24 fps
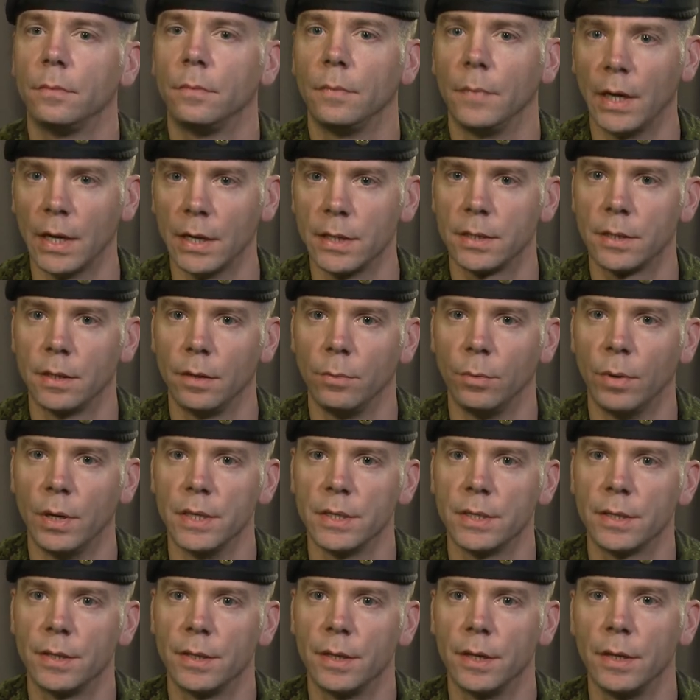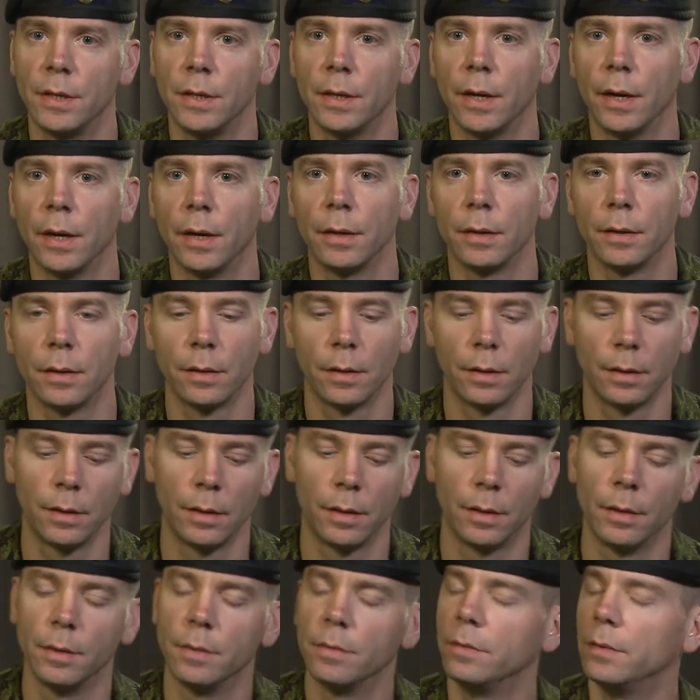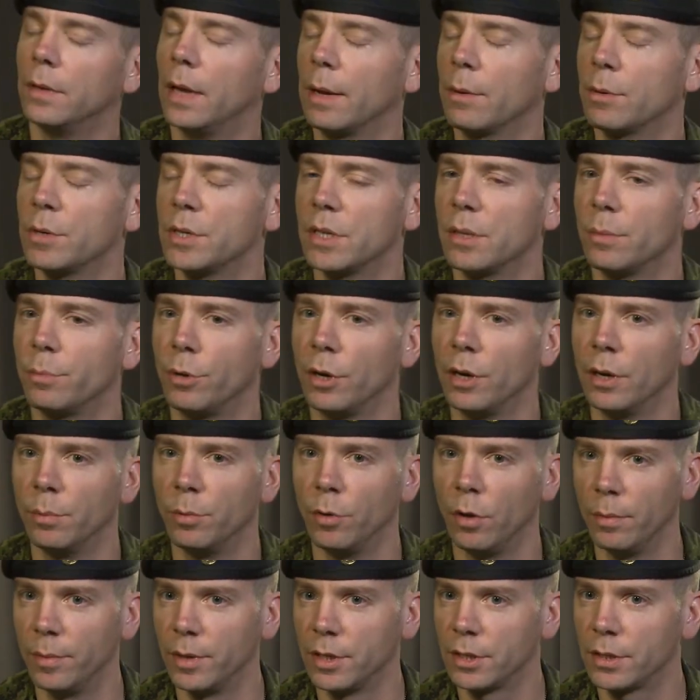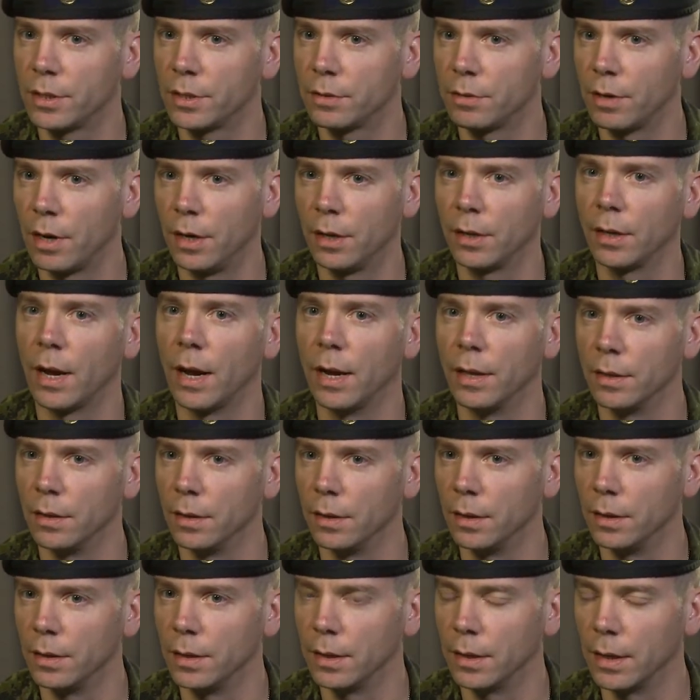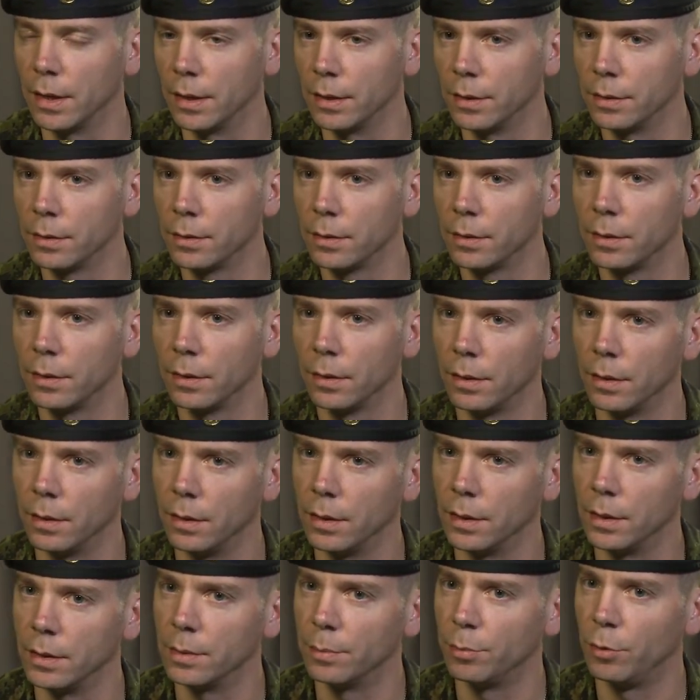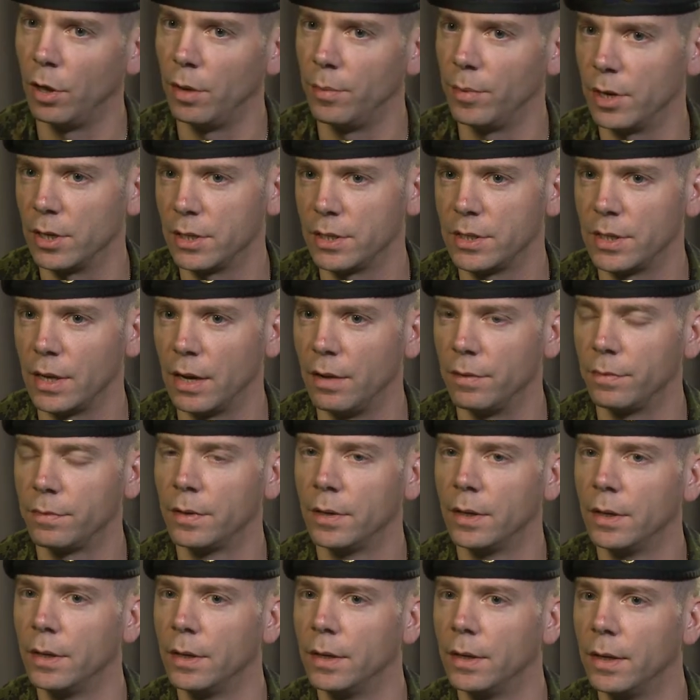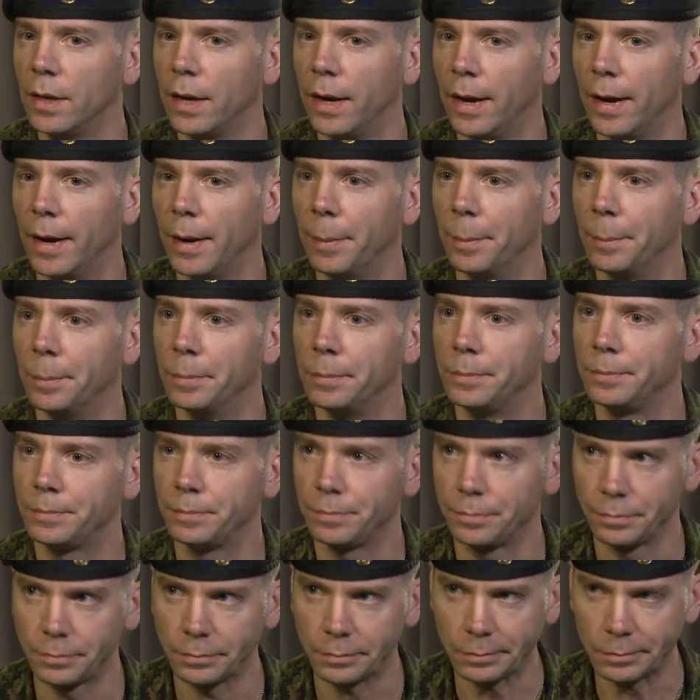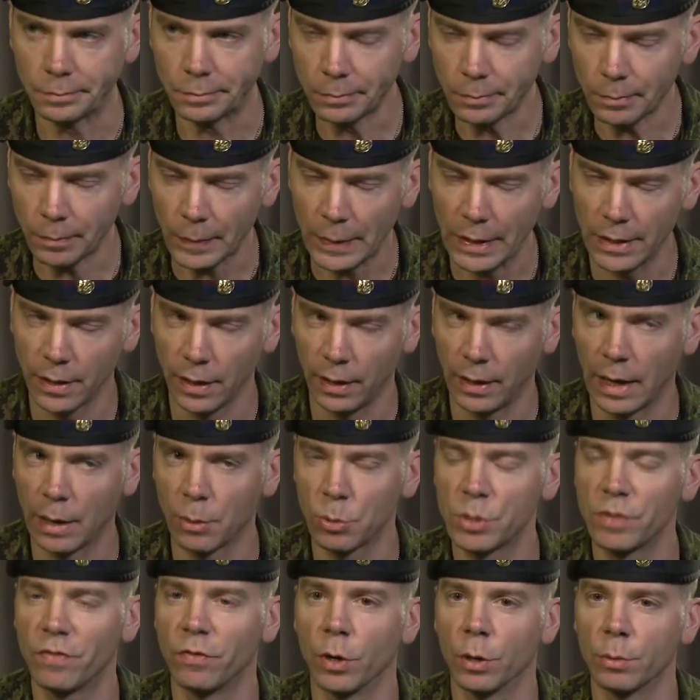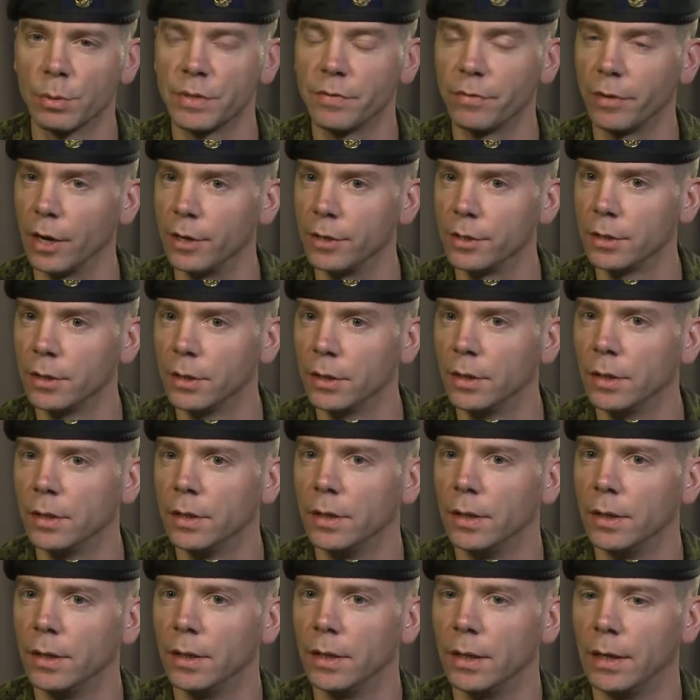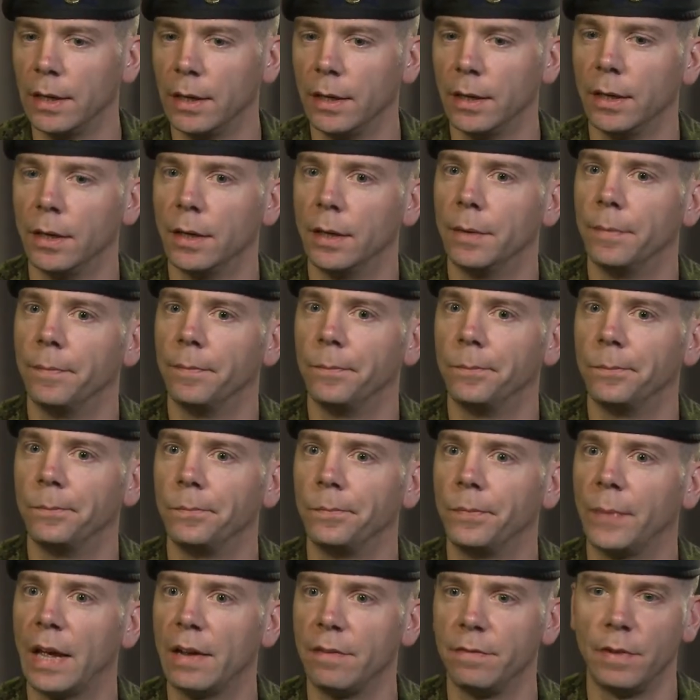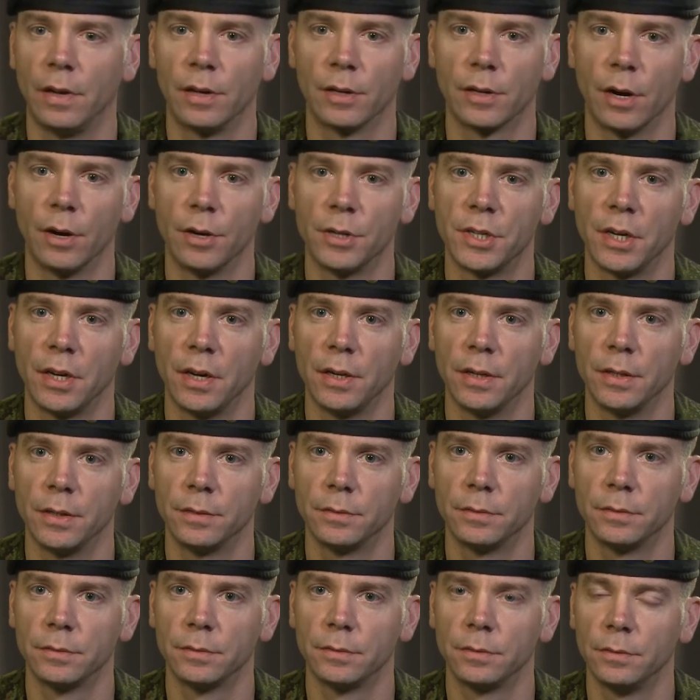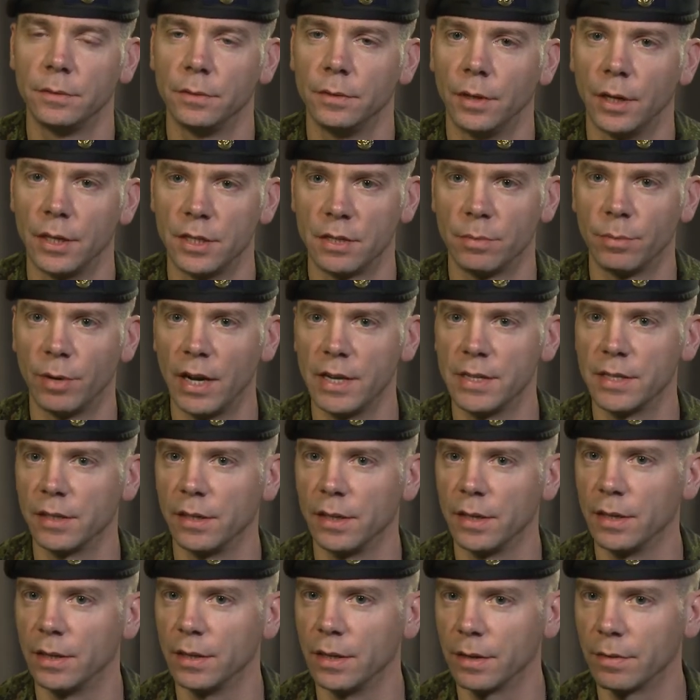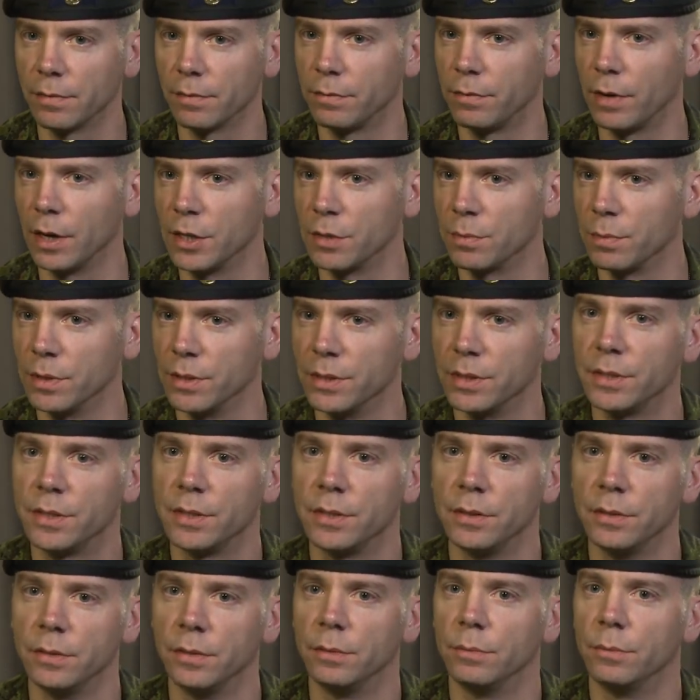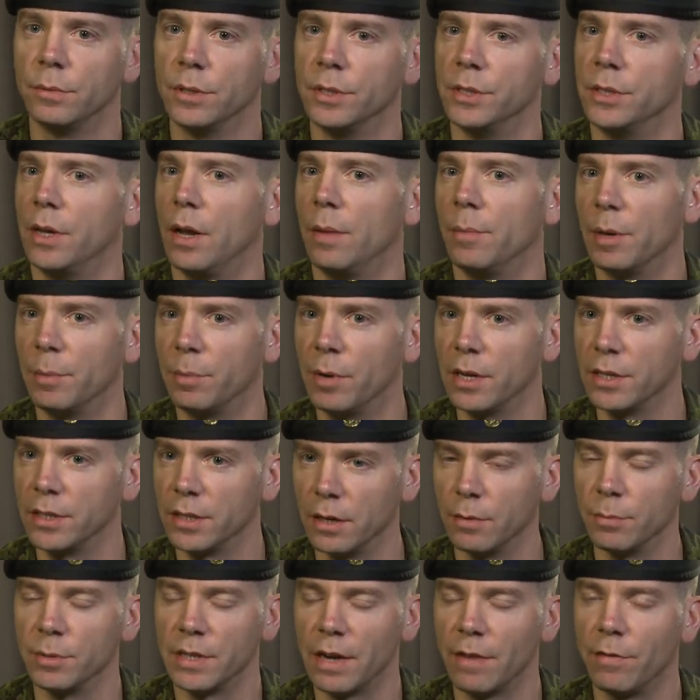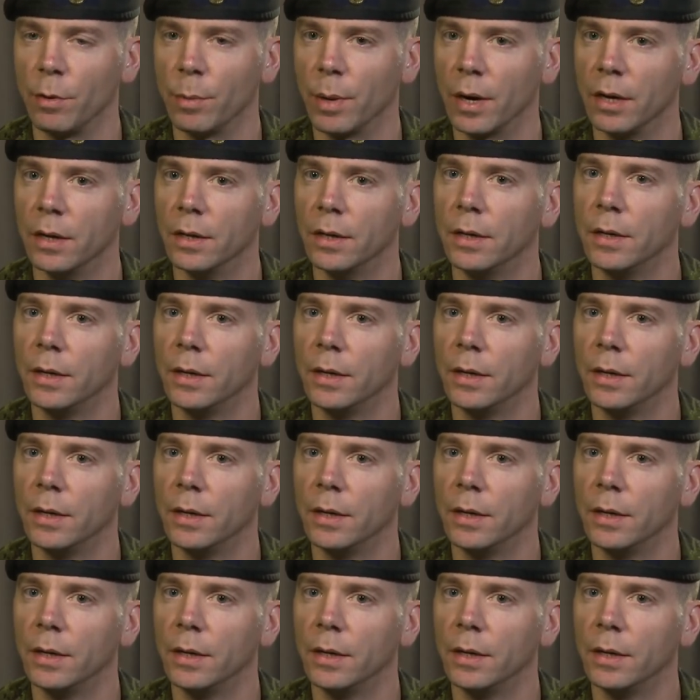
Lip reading: Yes, it was. The language of the pre-deployment training and the deployment itself. The language of work was French. At Valcartier, not surprisingly, like French was omnipresent. It was everywhere.